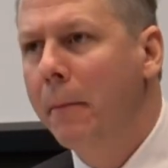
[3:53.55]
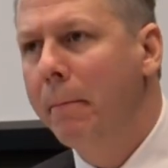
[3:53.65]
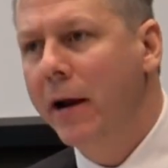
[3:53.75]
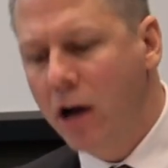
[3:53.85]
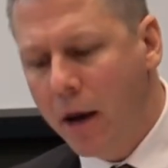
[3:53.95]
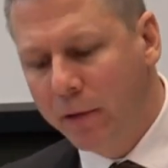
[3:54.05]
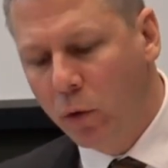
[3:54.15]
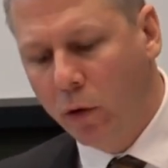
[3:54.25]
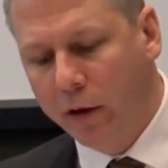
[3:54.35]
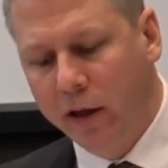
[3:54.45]
may not be
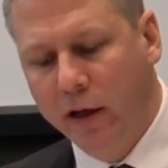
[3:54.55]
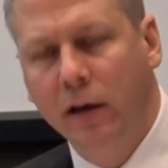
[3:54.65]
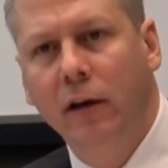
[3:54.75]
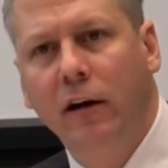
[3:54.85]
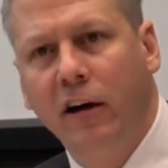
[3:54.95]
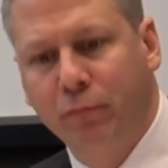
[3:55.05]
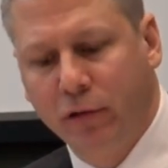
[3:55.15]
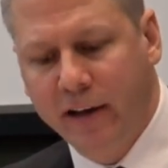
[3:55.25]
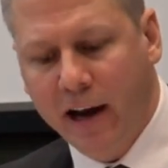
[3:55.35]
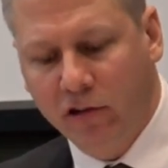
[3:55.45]
worthy of
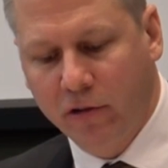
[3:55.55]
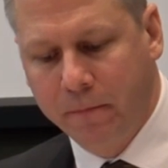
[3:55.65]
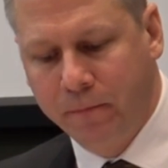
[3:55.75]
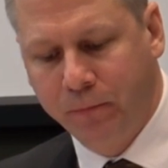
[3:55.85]
protection.